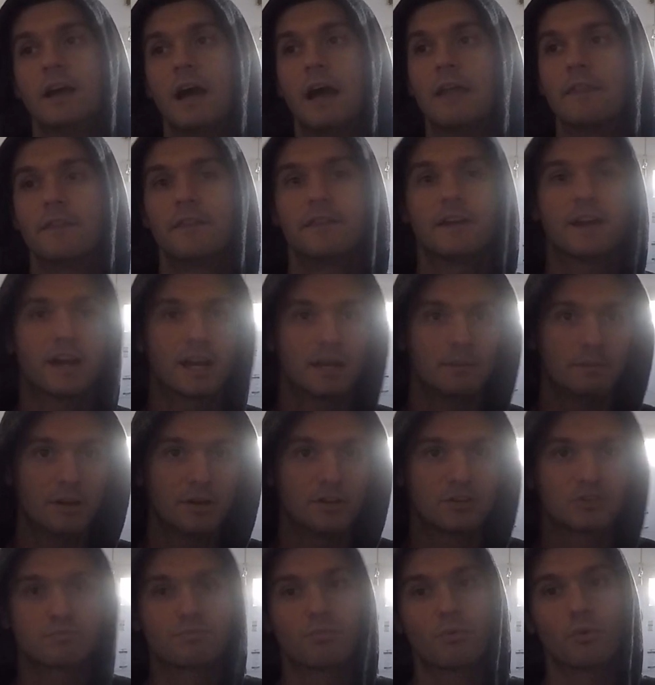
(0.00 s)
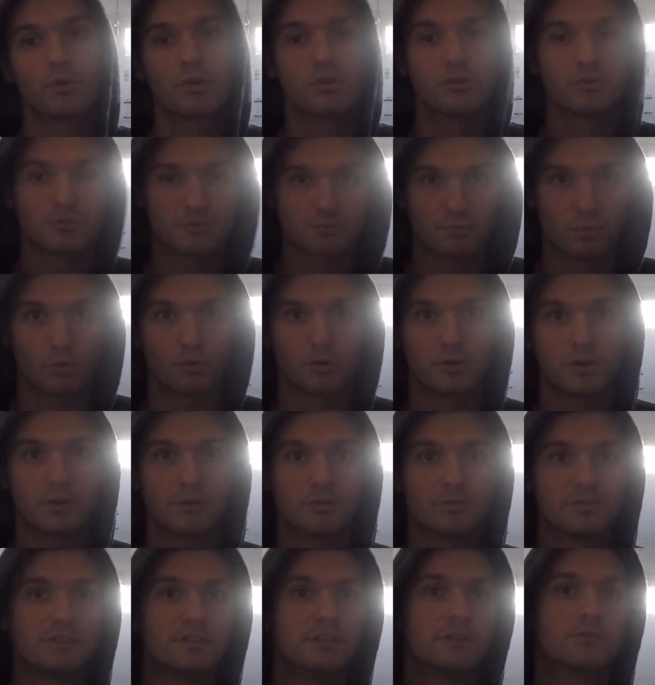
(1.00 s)
And then they kind of made it sportier and
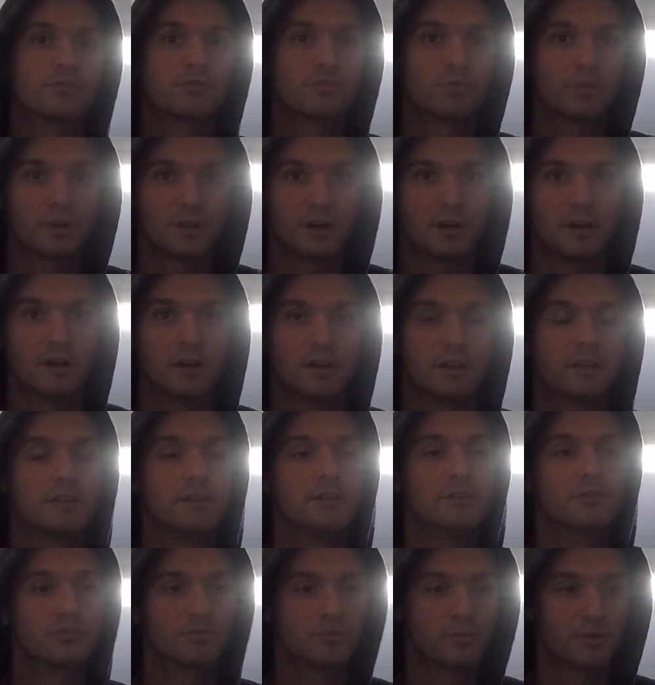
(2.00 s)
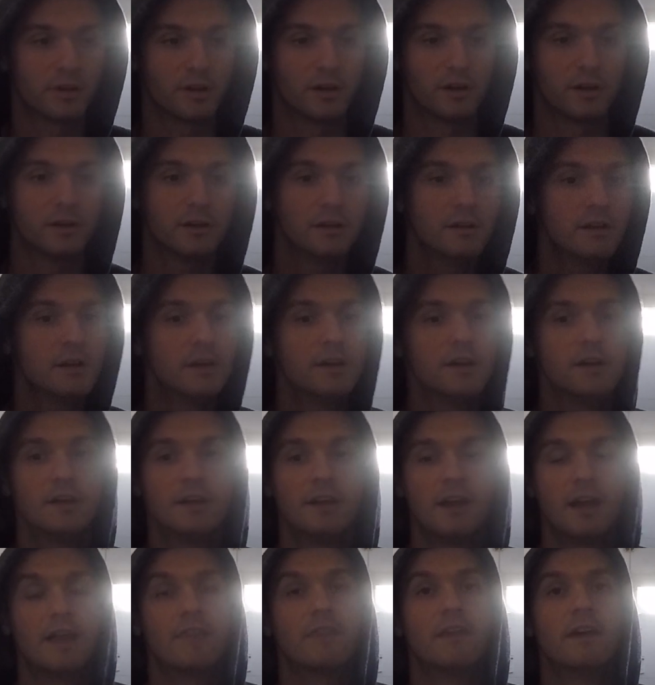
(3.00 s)
sportier as the years went on, and the years went on.
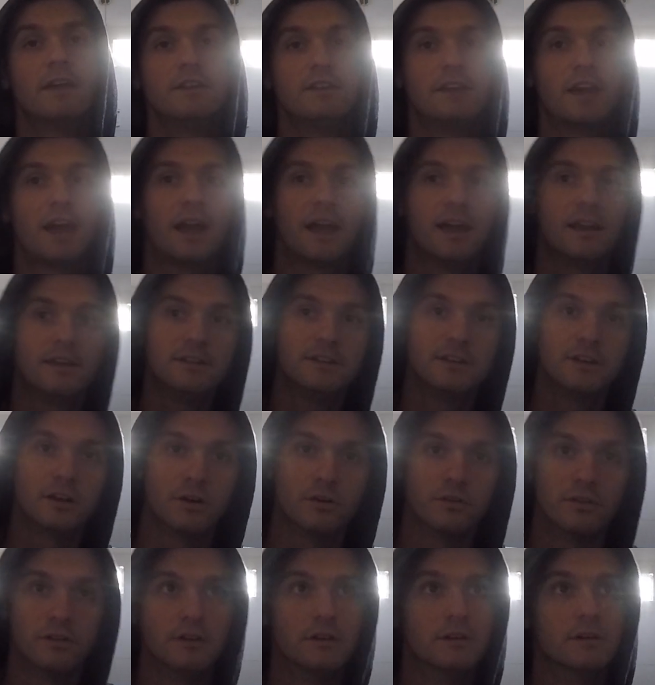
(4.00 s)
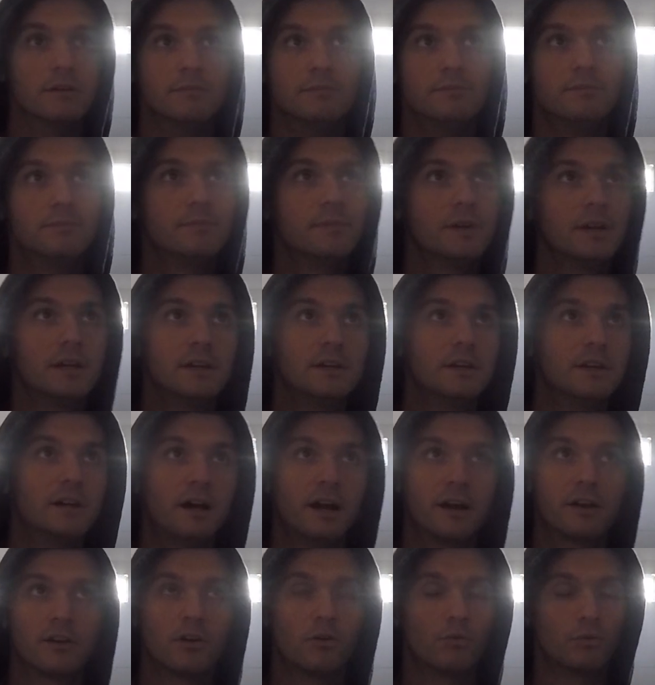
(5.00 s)
And then you had, I
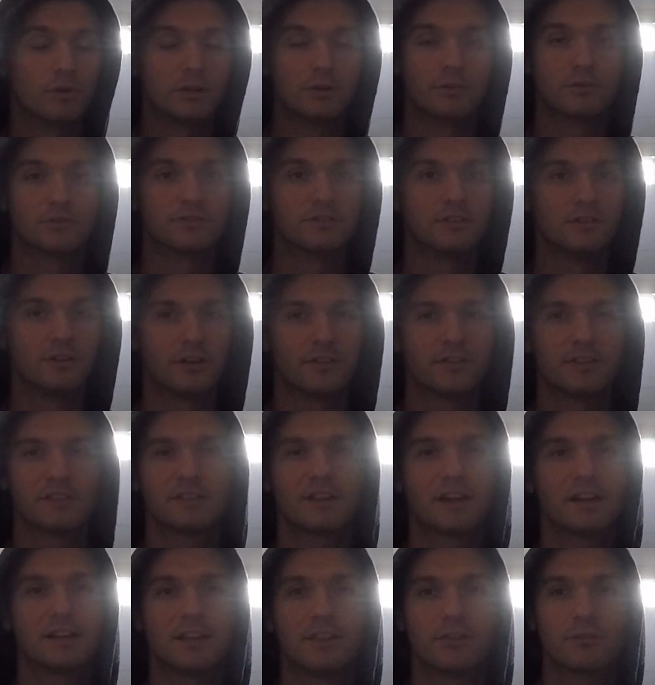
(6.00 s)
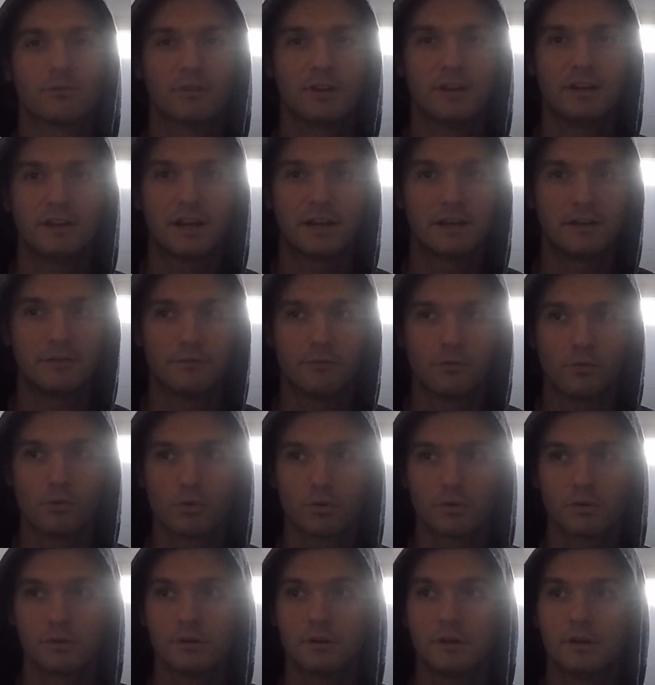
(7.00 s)
don't know what years here, I think 93,
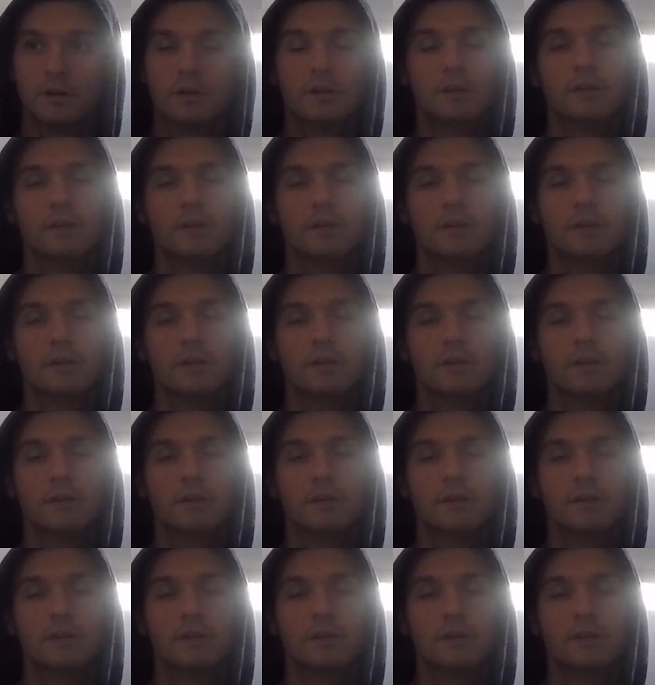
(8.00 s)
94,